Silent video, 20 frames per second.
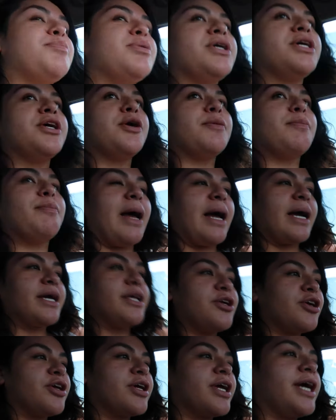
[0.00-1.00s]
putting her back
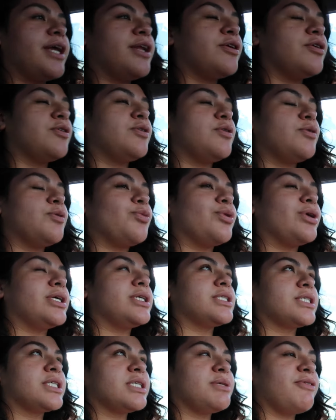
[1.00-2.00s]
in her kennel when
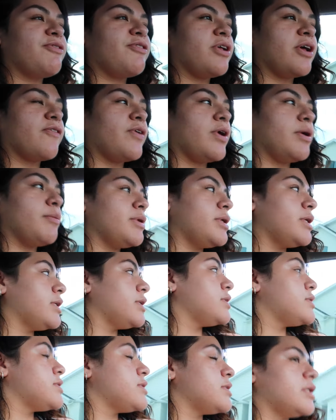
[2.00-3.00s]
it's just gonna be for like 5
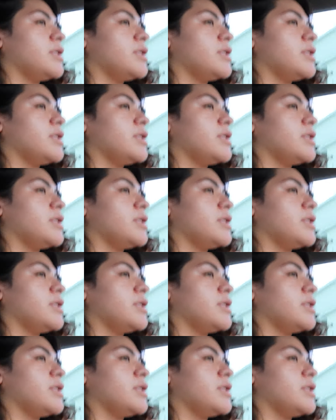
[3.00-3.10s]
minutes.